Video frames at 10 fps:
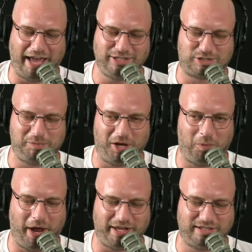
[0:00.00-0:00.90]
used to be a
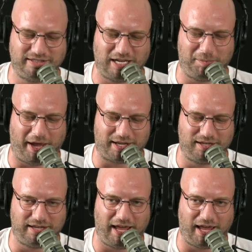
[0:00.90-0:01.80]
wedding DJ back in the
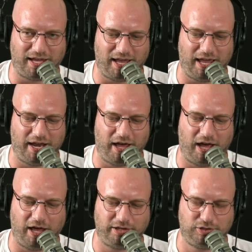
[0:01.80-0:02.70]
day, and
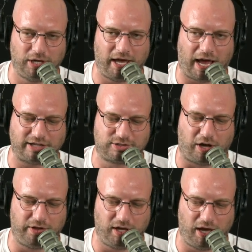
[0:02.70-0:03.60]
uh, I
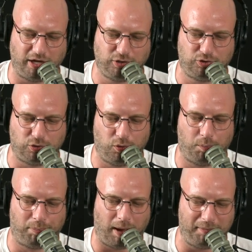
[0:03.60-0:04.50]
saw that uh, you do
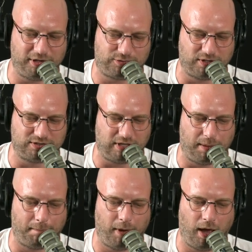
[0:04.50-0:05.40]
bar mitzvahs
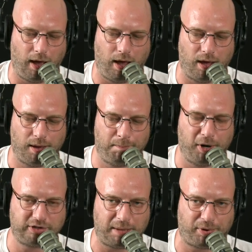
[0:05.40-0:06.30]
and uh,
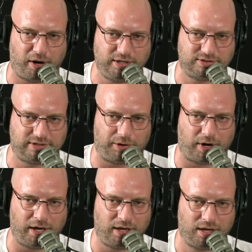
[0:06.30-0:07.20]
birthday parties. Is that right?